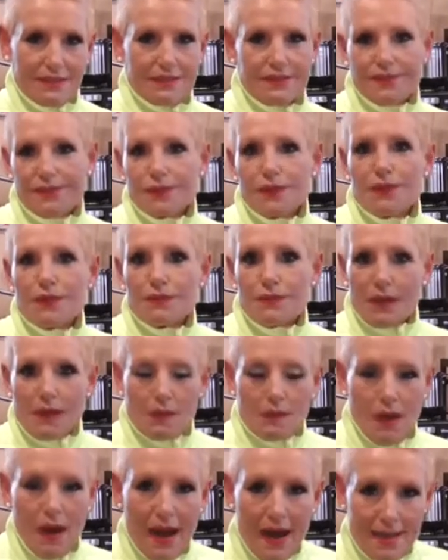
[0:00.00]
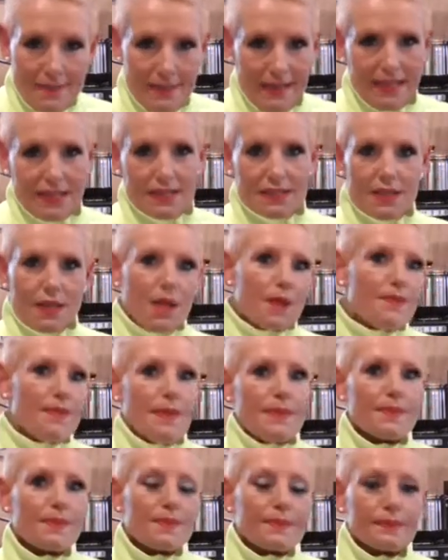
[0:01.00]
food requirement, because a lot of
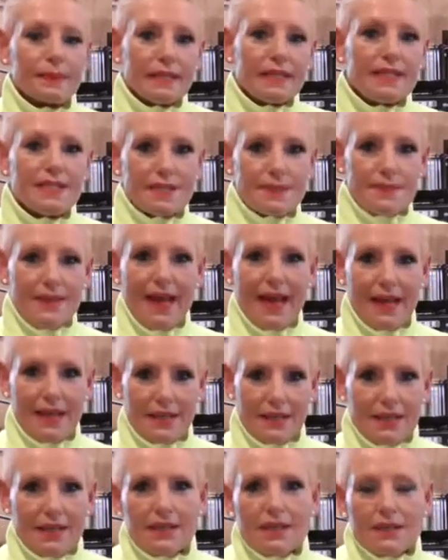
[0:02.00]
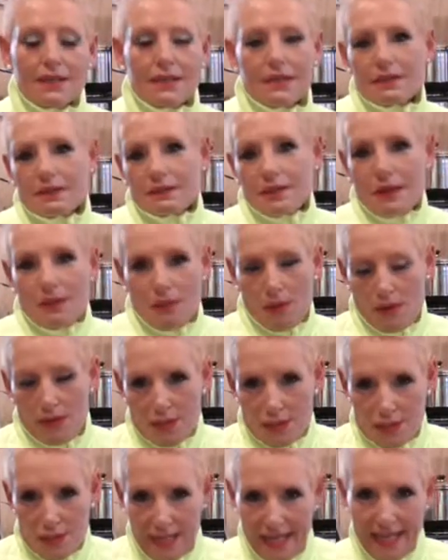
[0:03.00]
people preach about what
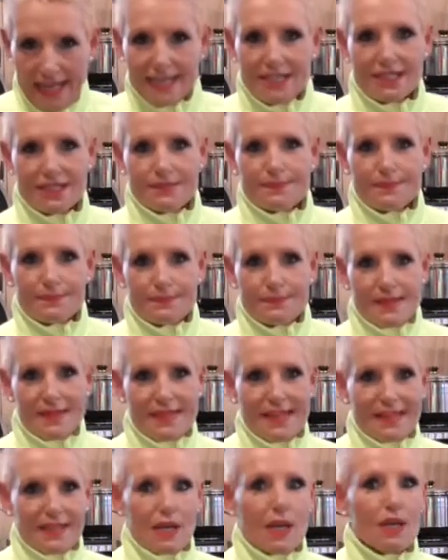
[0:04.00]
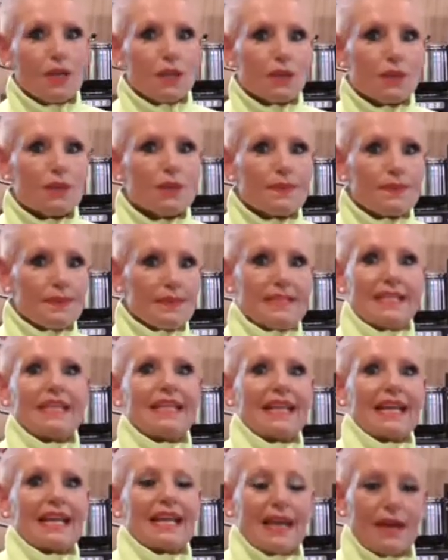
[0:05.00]
you should eat, but they don't look
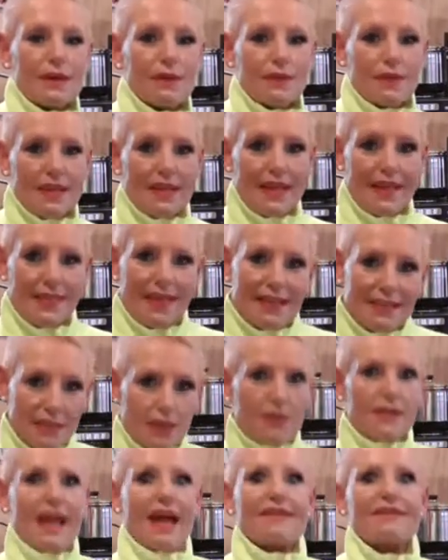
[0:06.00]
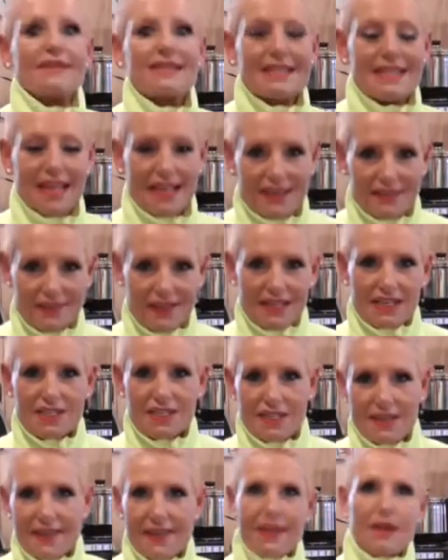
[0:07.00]
particularly healthy and they don't have a stack of
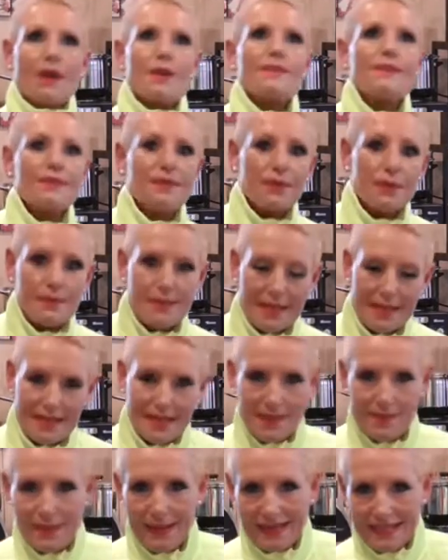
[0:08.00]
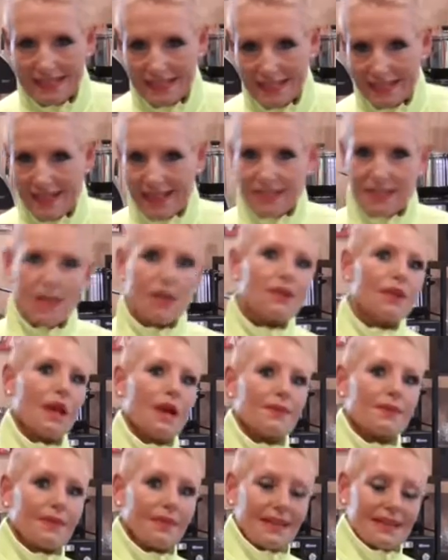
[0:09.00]
energy and they're not performing at their best and they don't
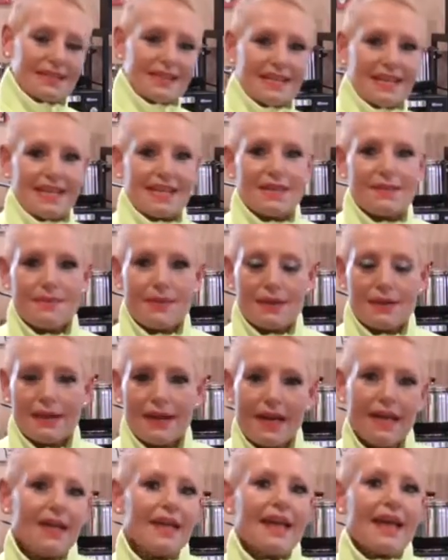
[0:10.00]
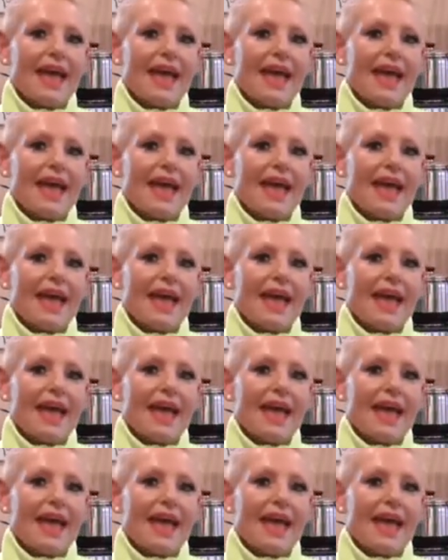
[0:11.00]
like what they see in the mirror